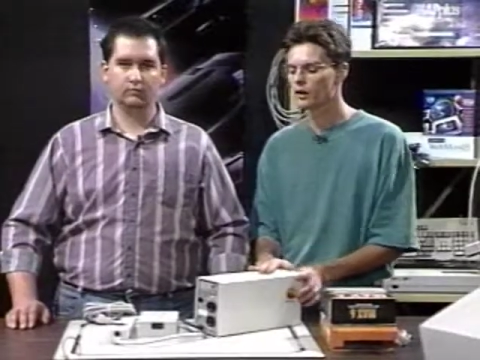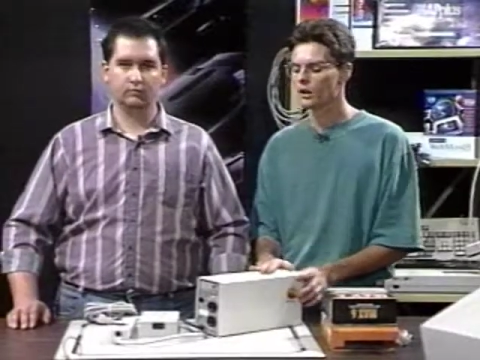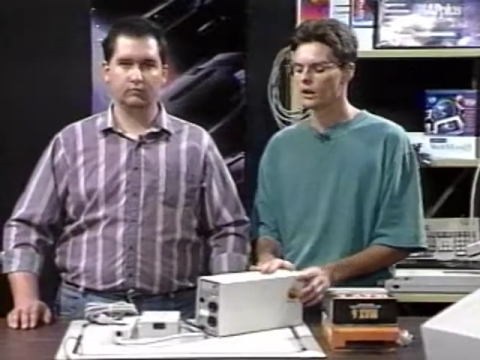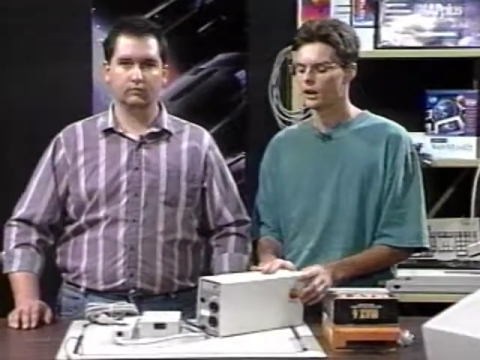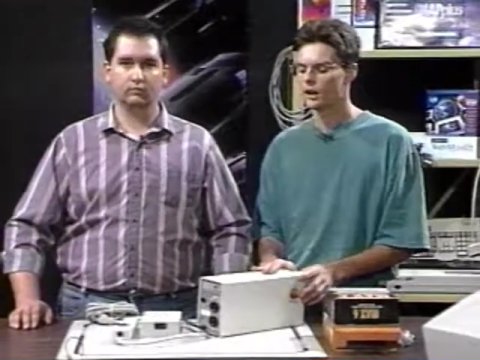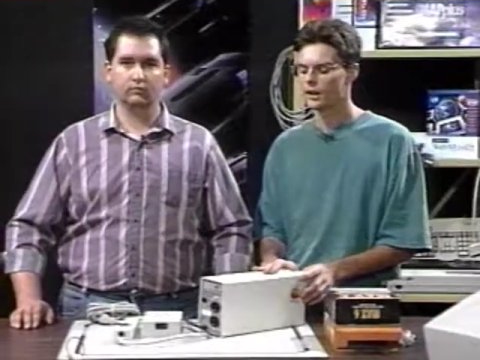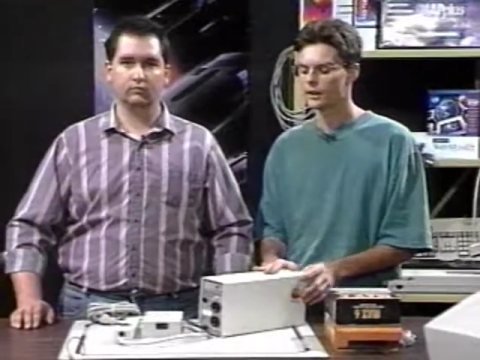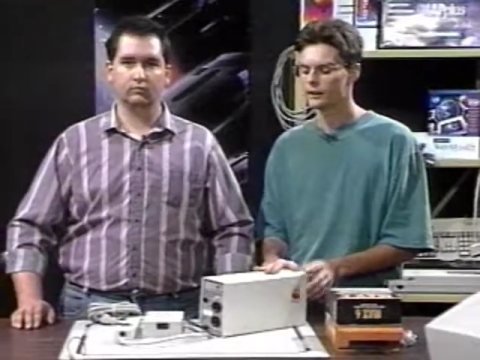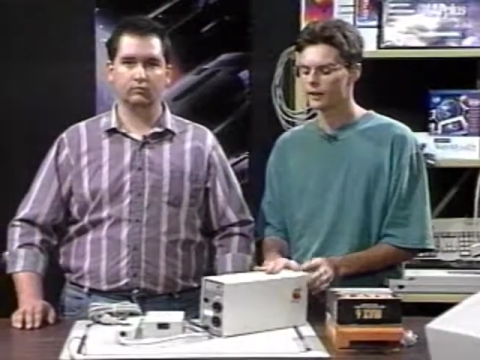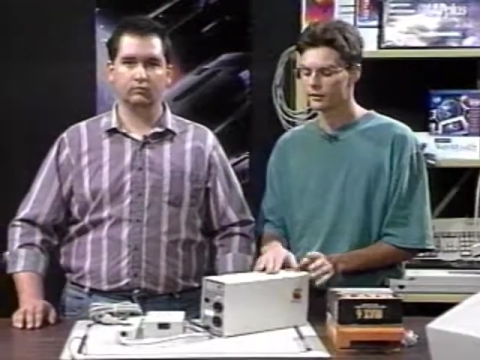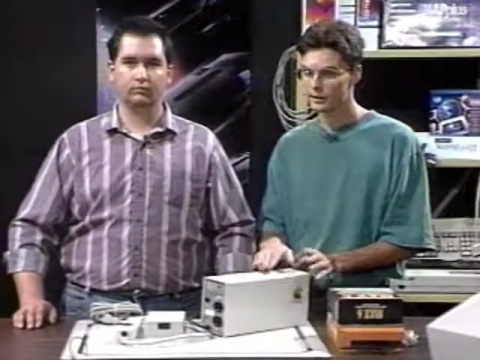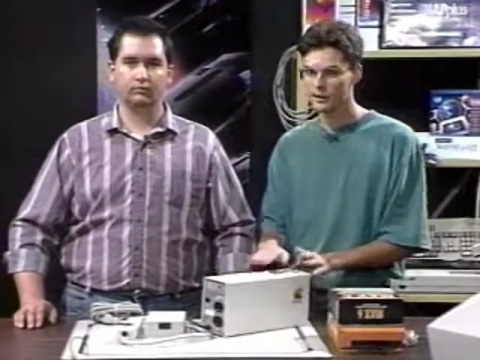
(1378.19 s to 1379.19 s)
Speaker 1: Mm-hmm. uh,
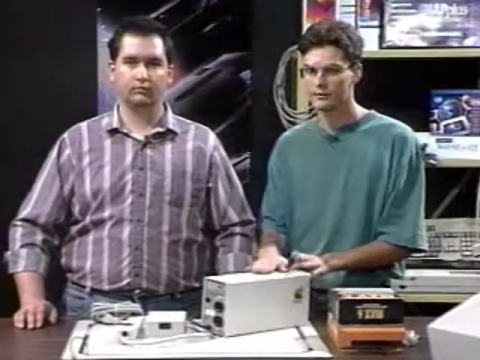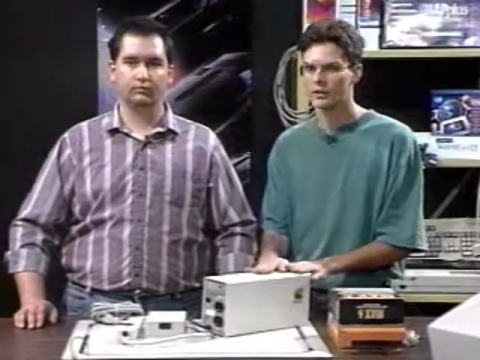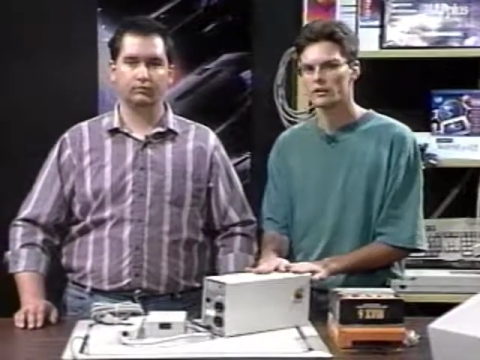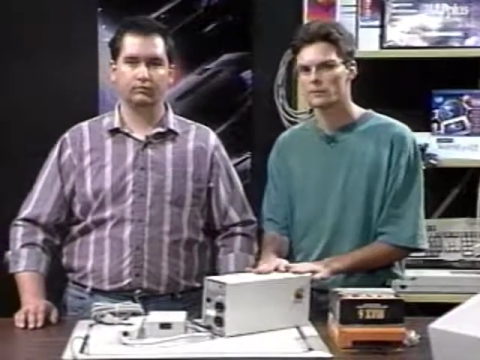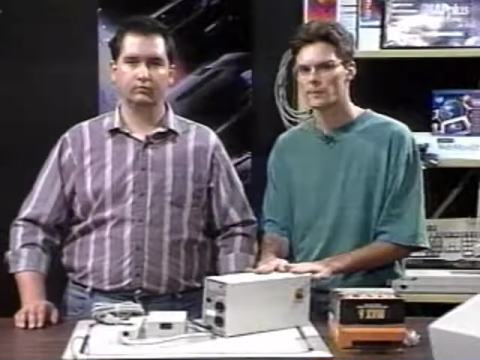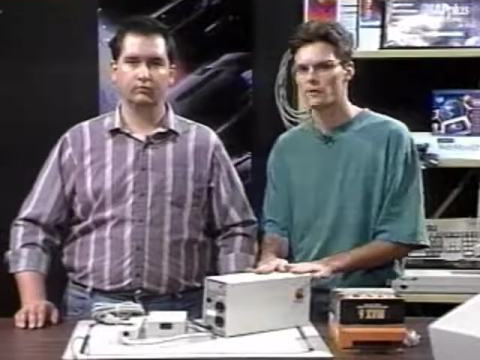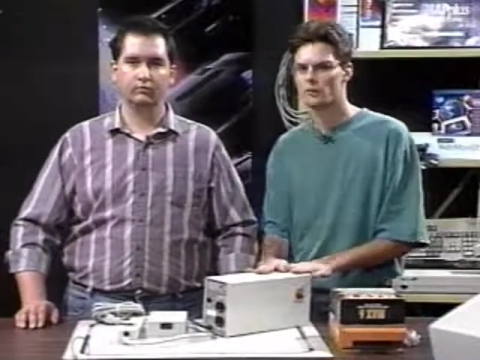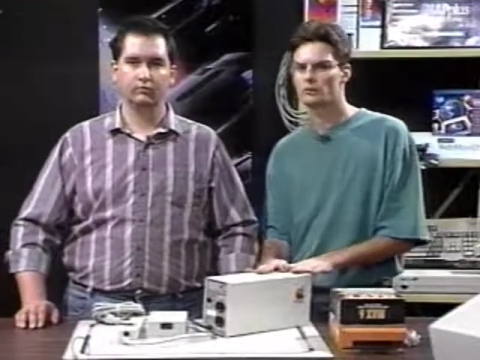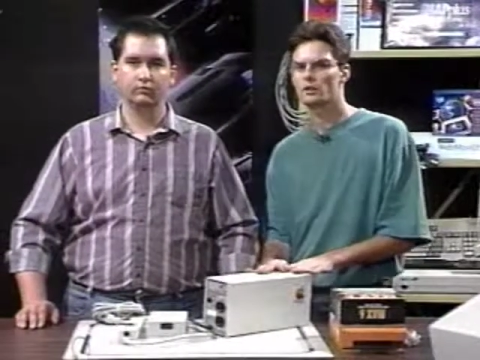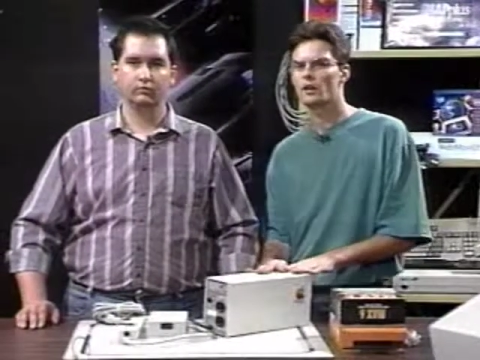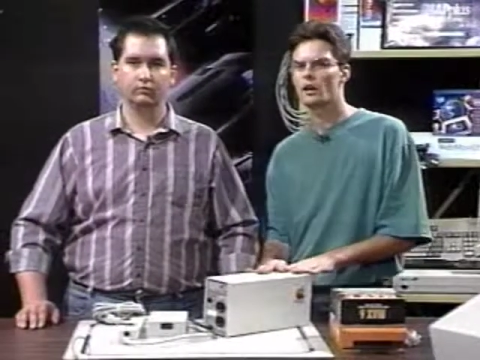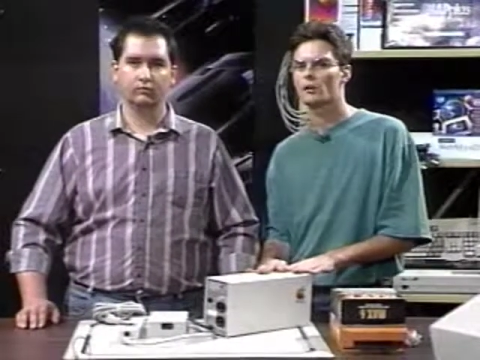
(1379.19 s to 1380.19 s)
now these are
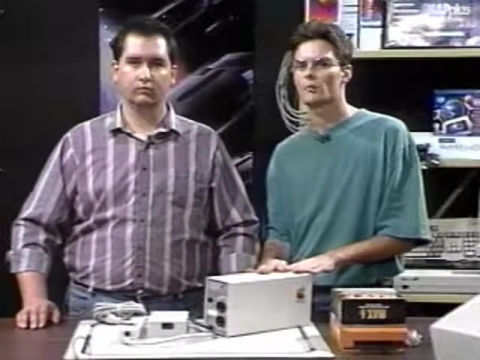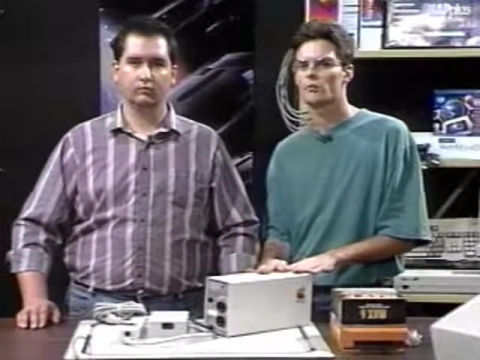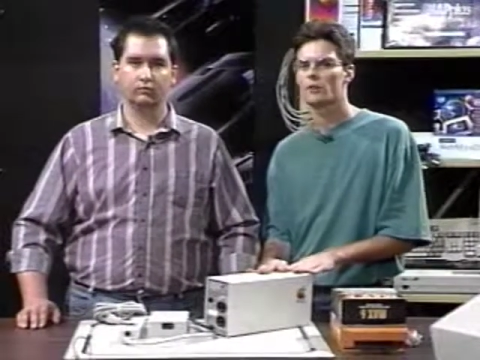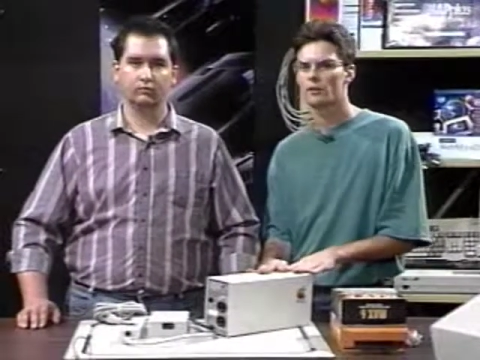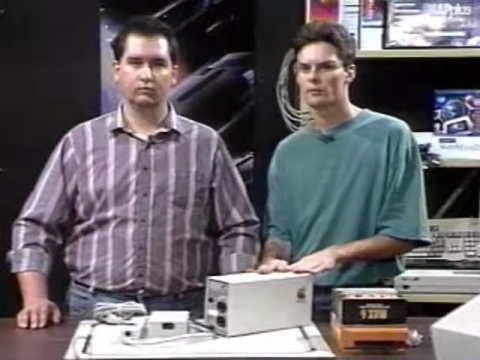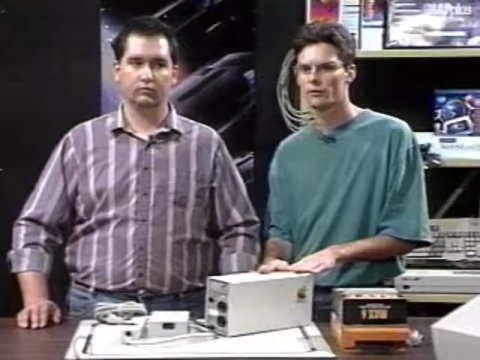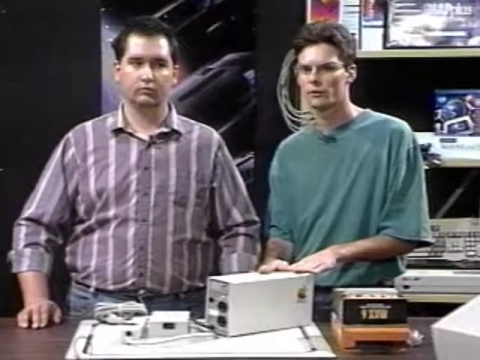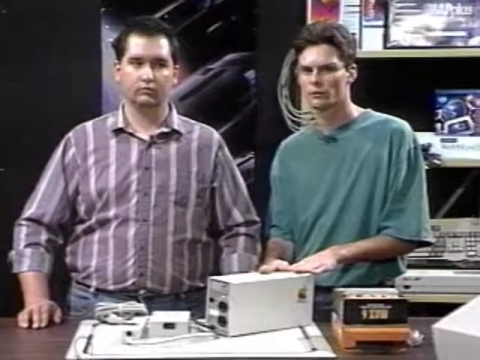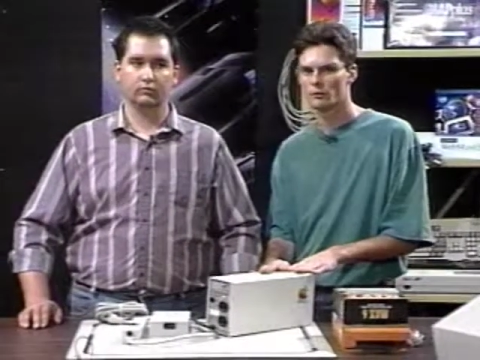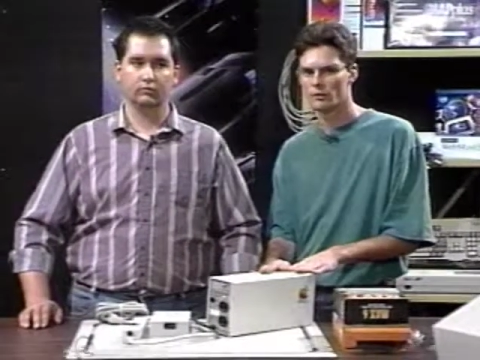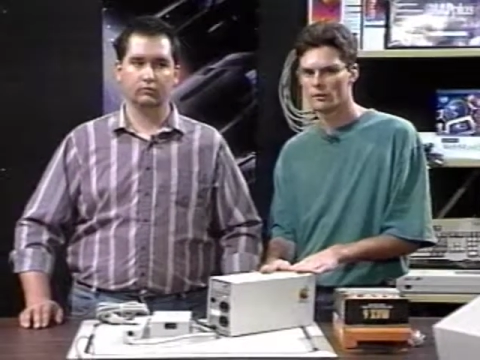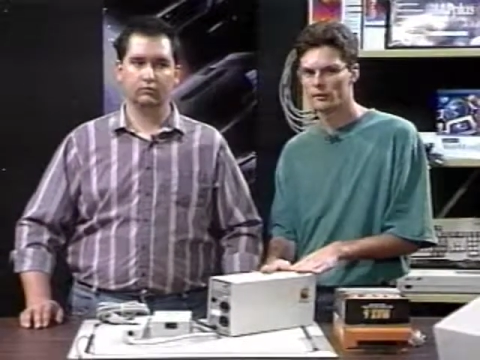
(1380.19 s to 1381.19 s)
specialty items. If
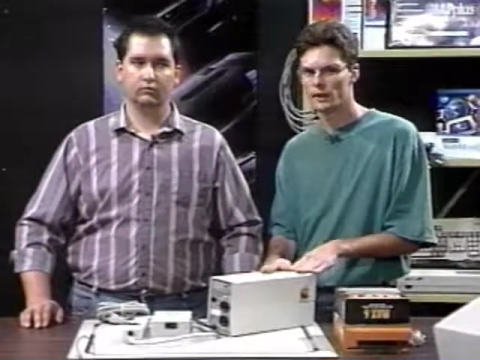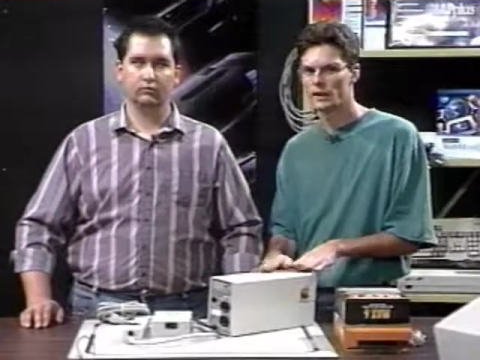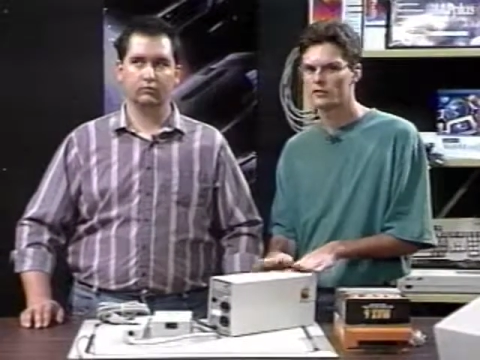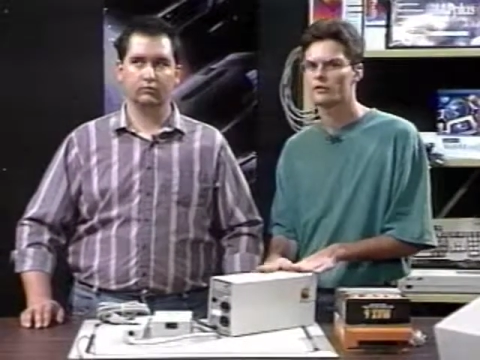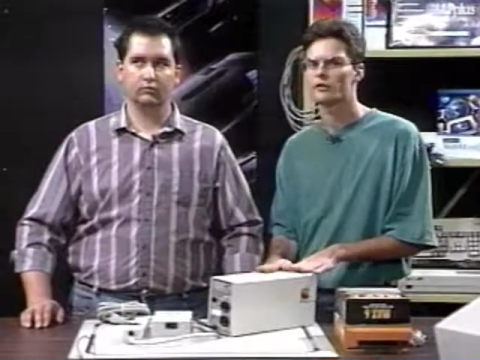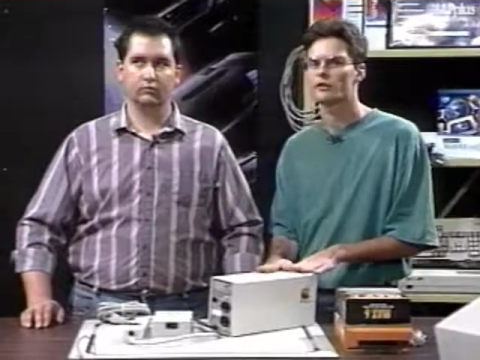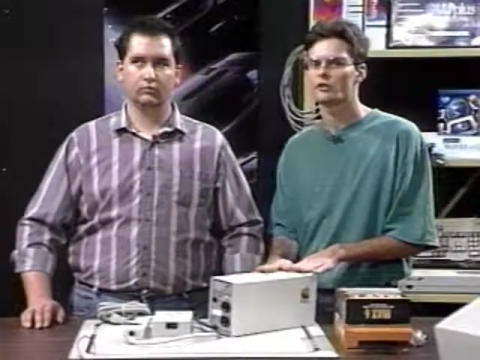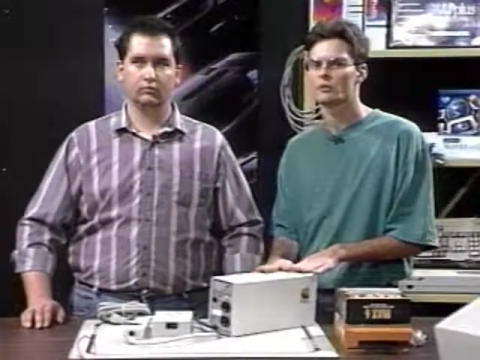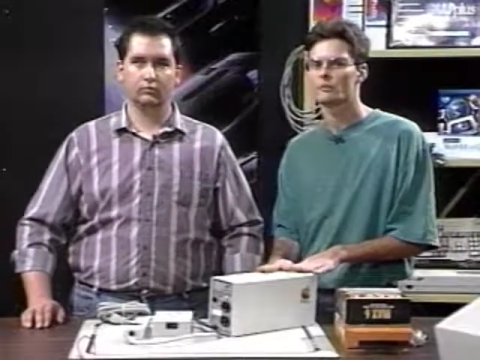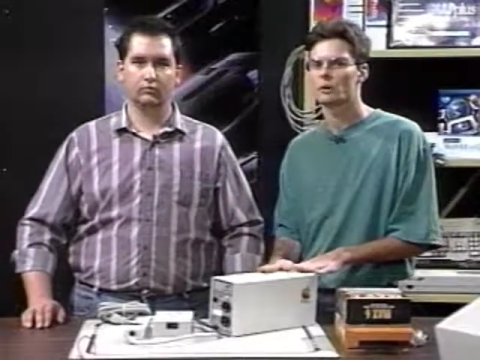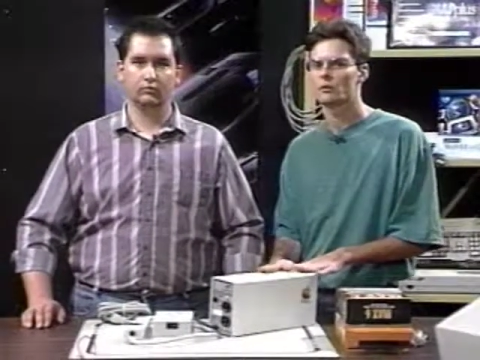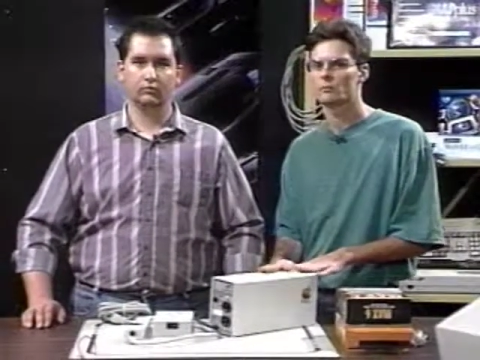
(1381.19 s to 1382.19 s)
you're that serious
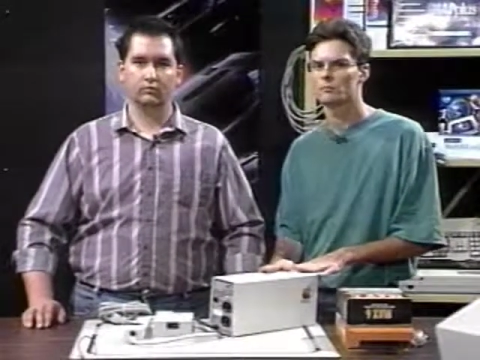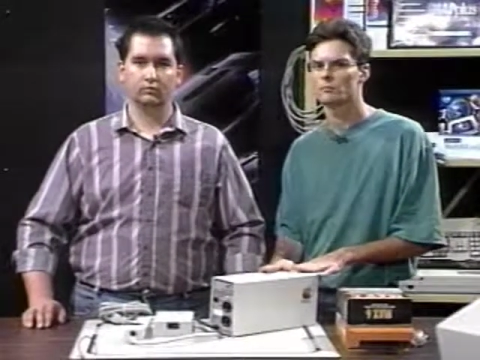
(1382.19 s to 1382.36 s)
about